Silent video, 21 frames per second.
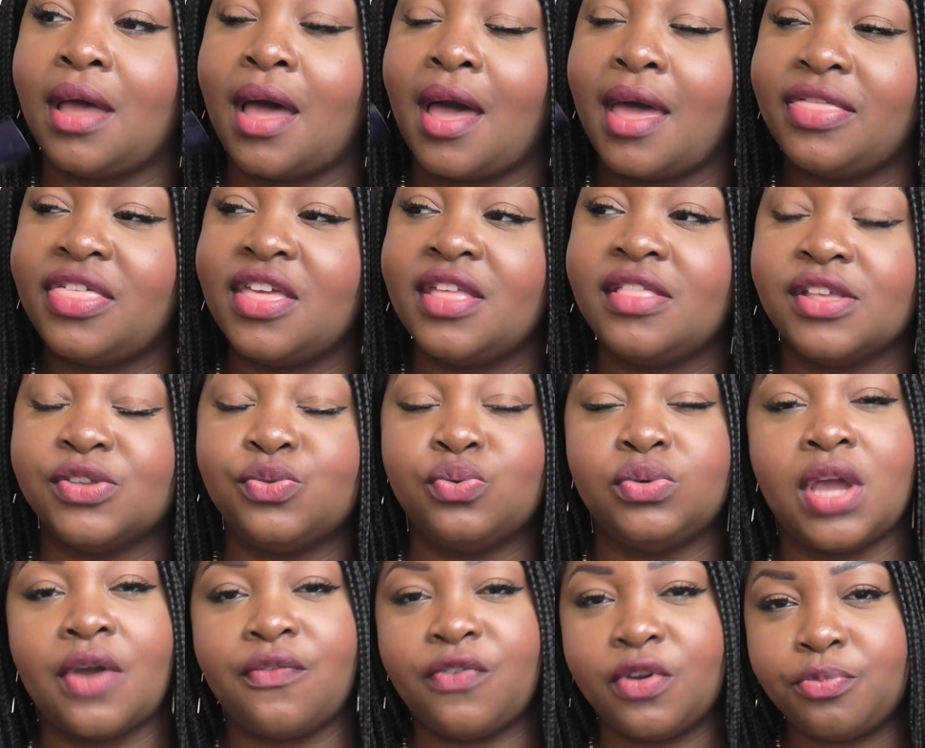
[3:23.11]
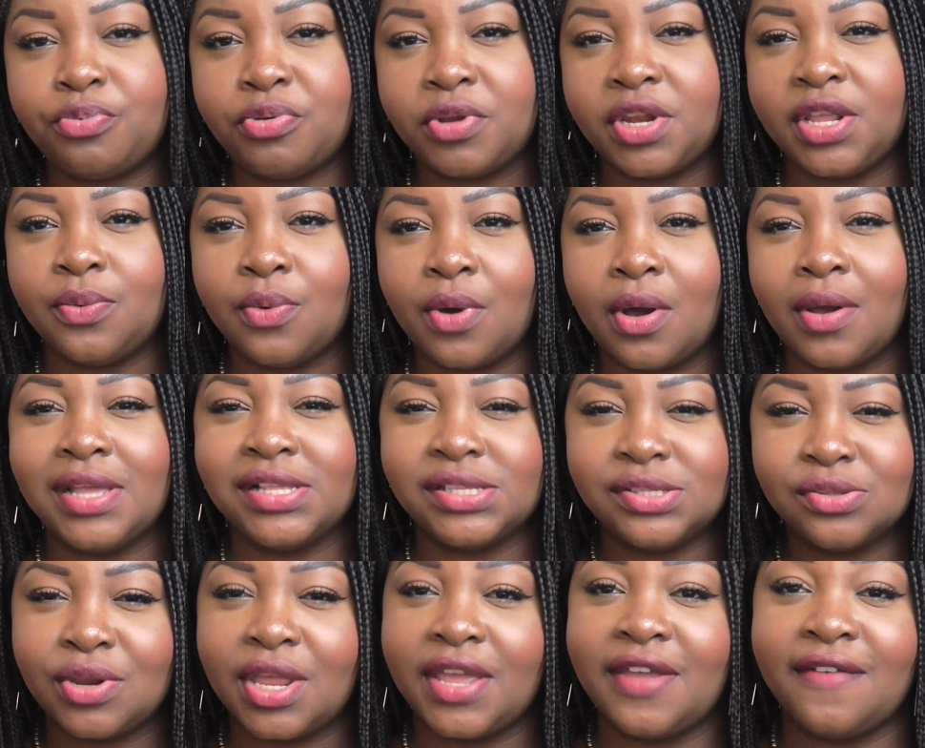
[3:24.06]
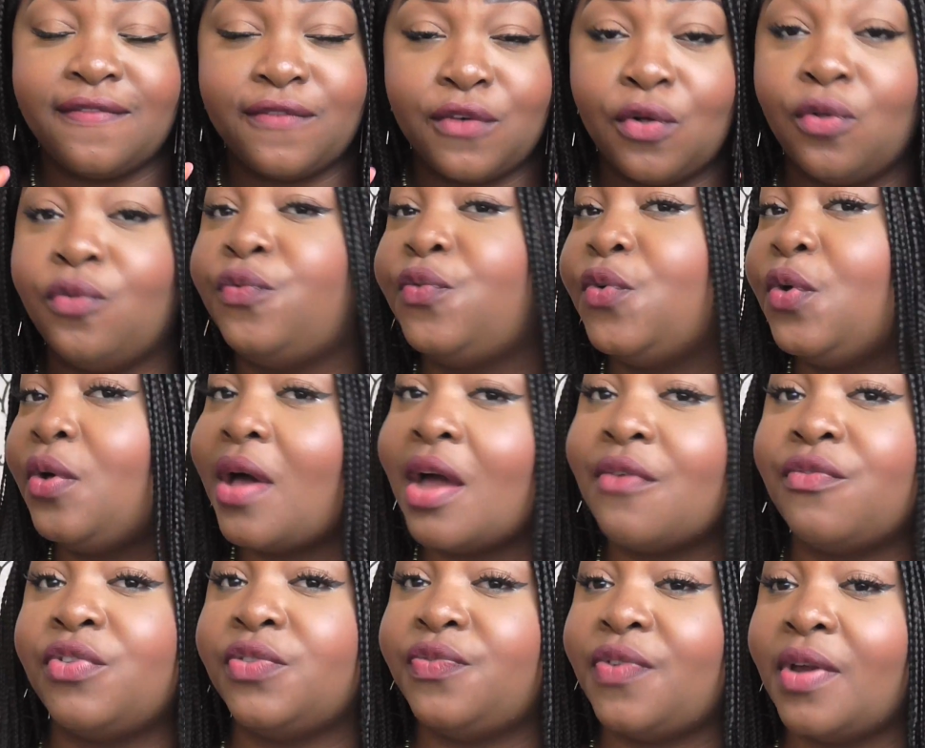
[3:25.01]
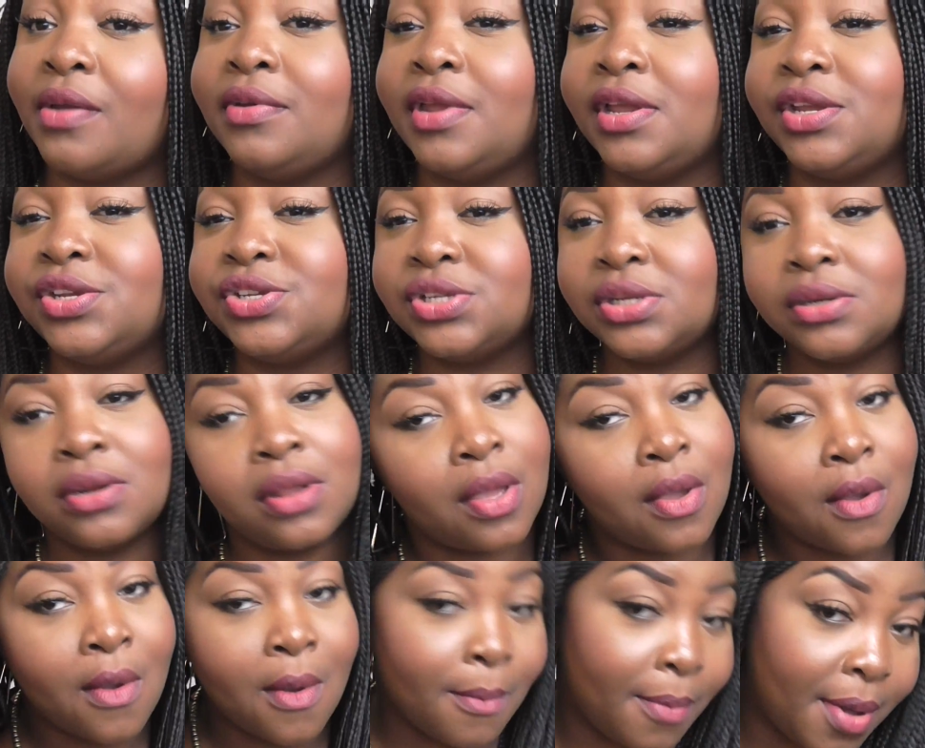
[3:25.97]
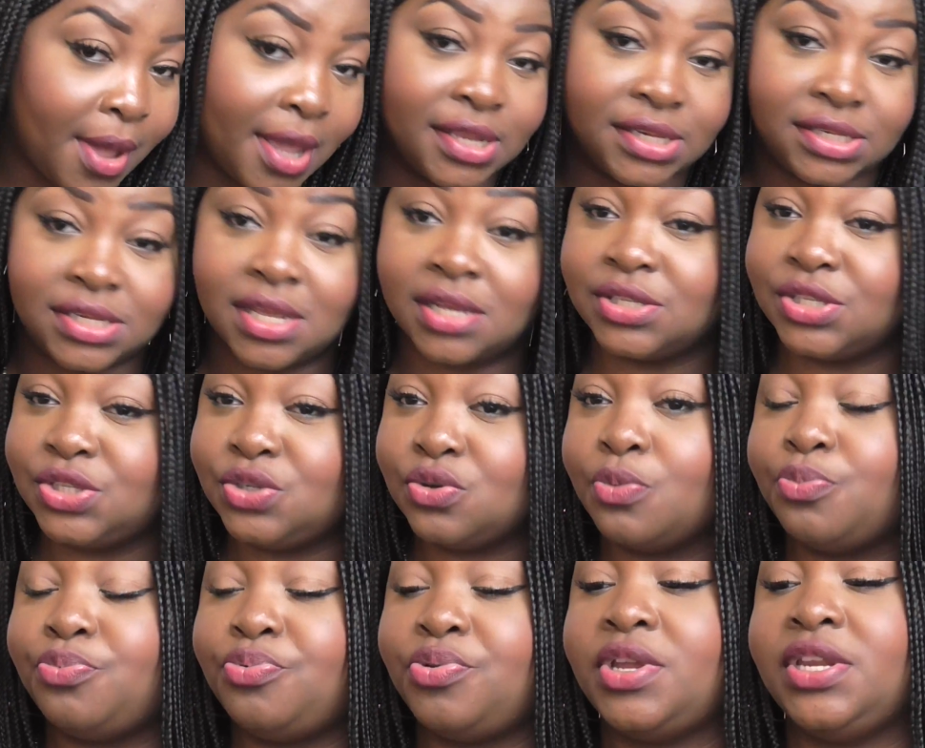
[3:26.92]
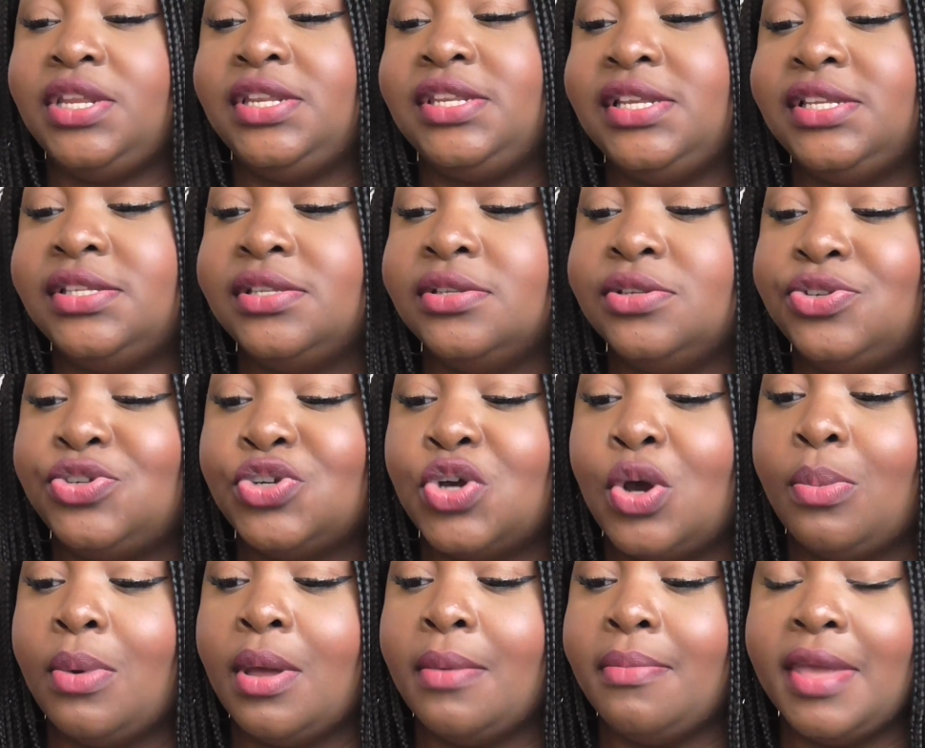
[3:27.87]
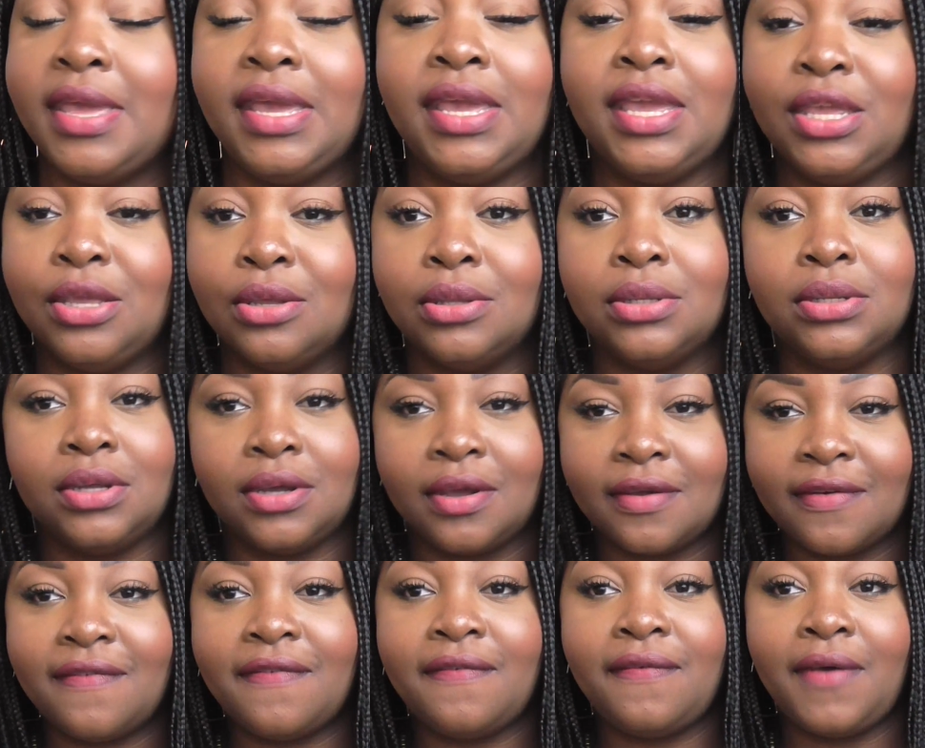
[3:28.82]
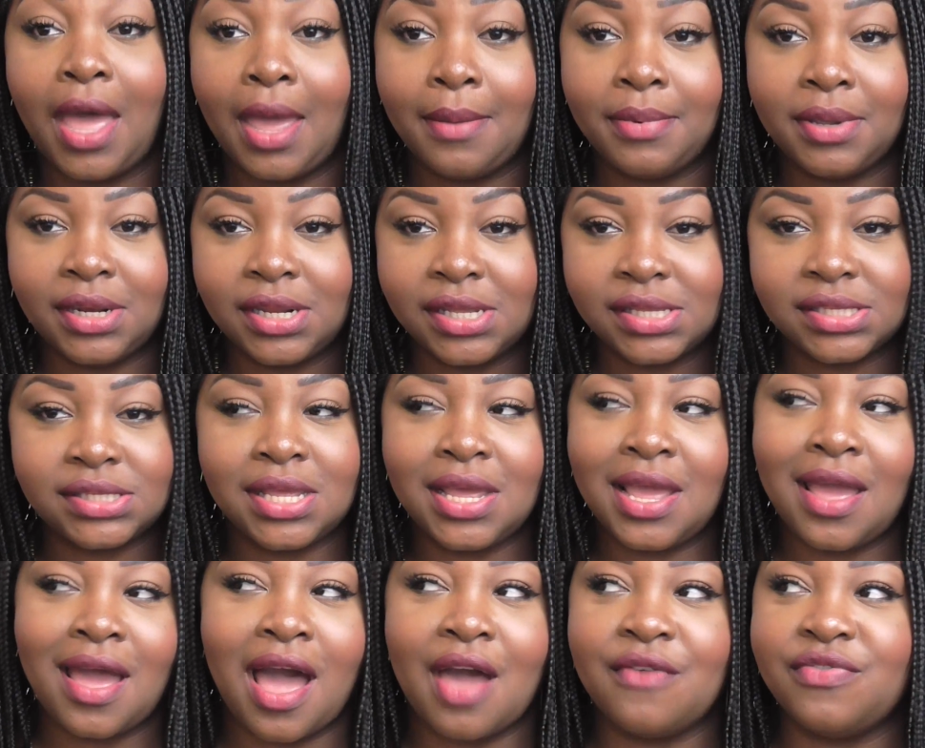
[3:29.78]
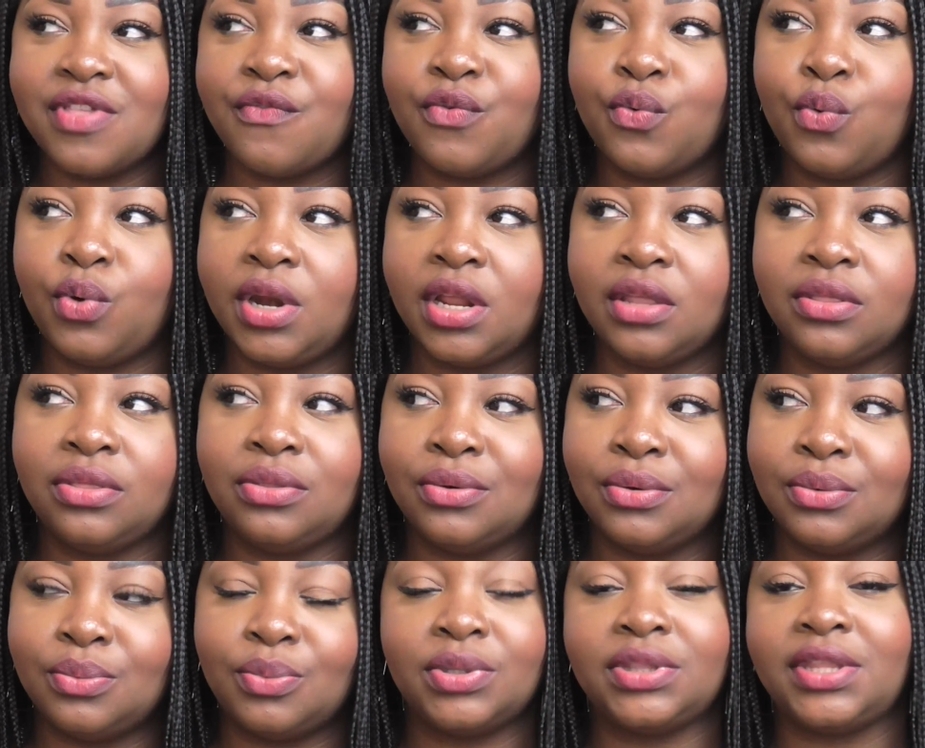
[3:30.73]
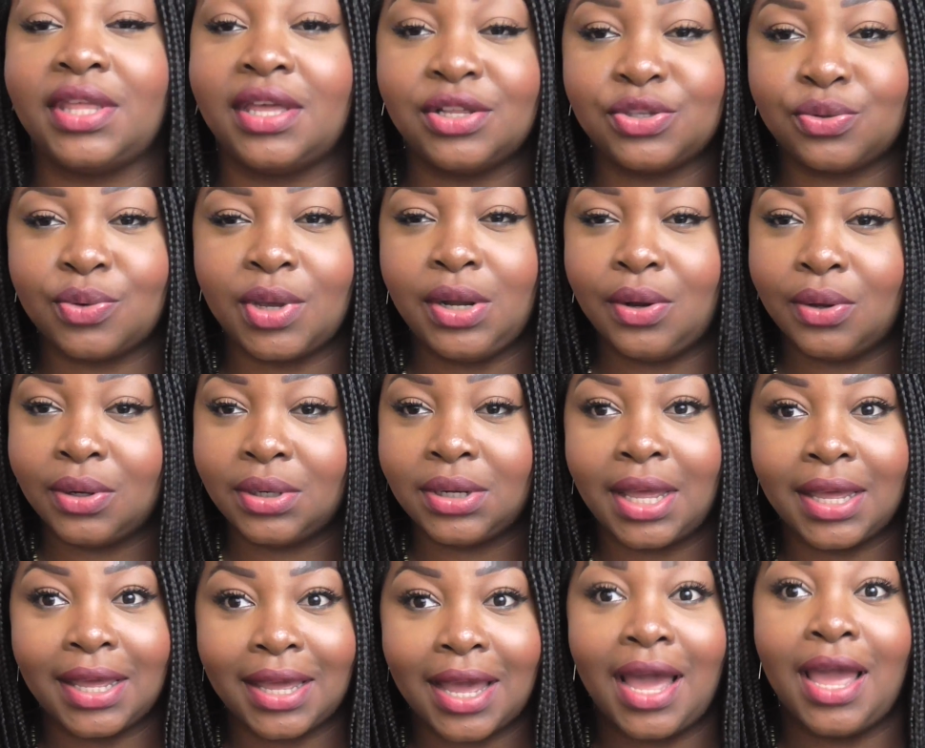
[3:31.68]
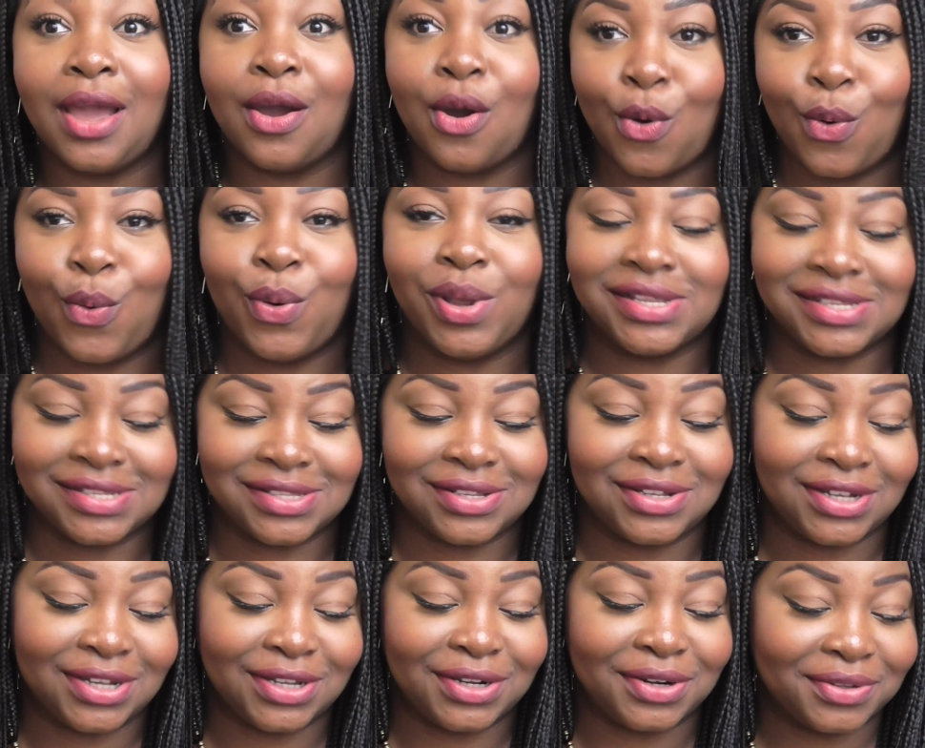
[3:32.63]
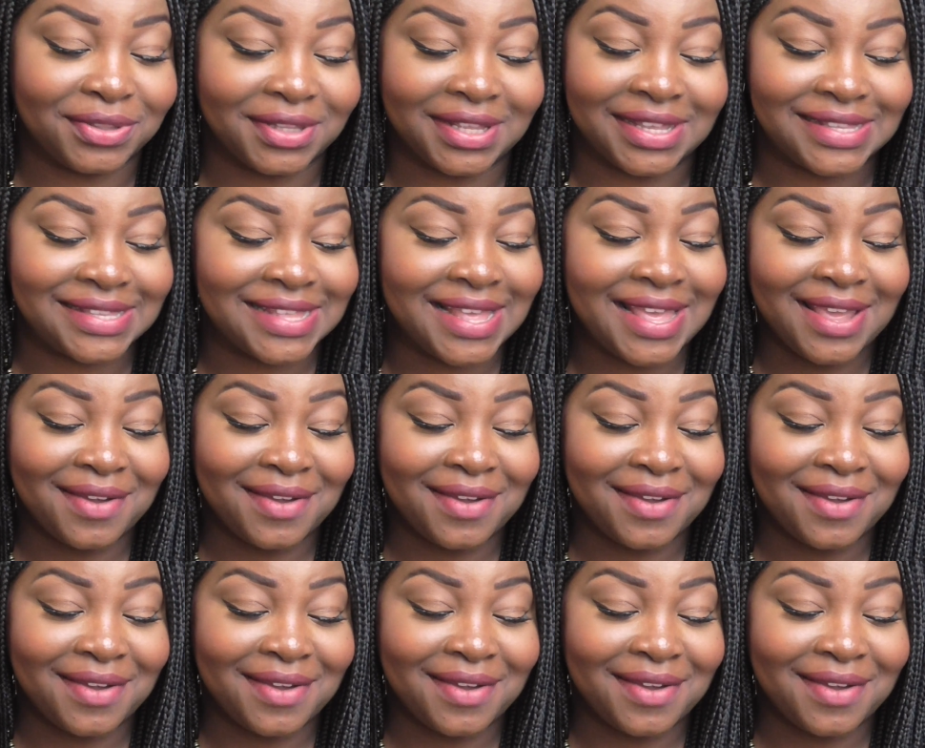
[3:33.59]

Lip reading: I think this would cover it pretty well. It's not a full coverage foundation, but it does do a pretty decent job at making you look fabulous. I've never worn it and thought, what the hell do I look like? I always look good on this.